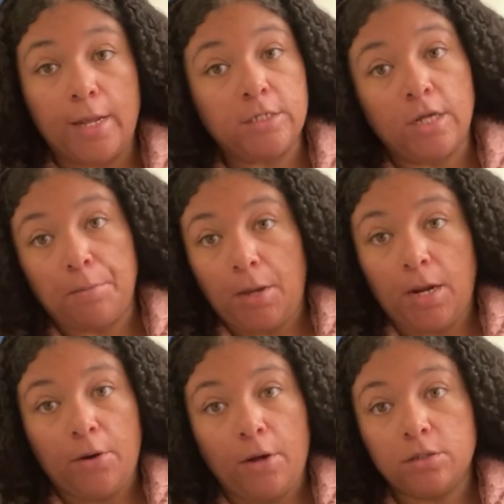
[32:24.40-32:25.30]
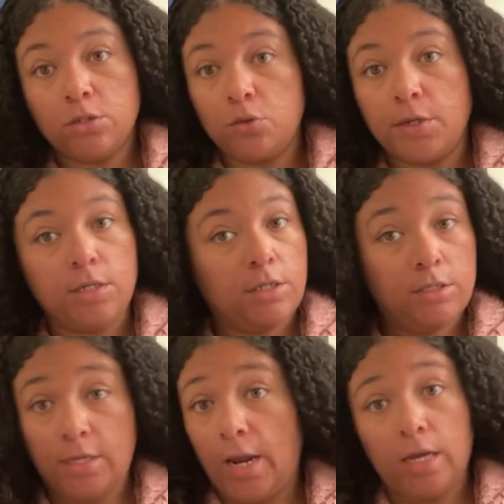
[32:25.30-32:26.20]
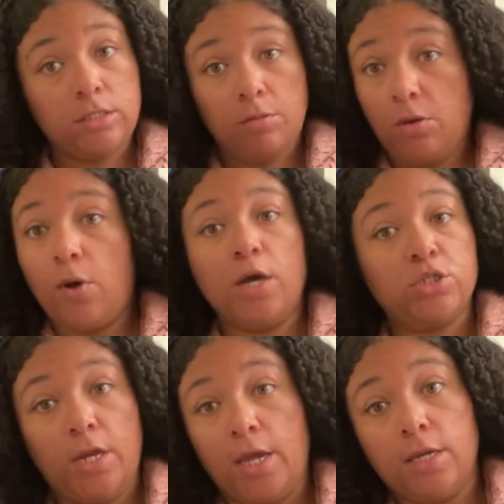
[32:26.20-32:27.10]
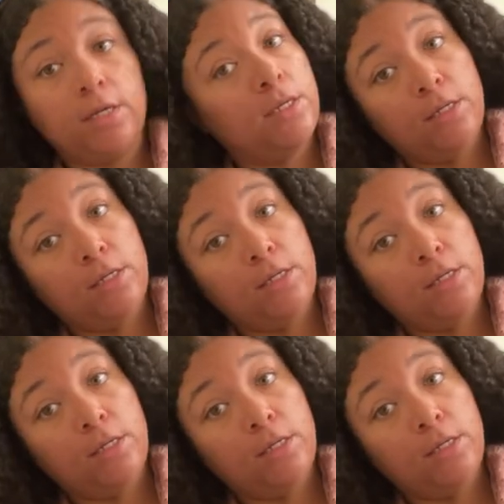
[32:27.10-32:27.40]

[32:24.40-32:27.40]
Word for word: to take my hair out too because it has to be wash day.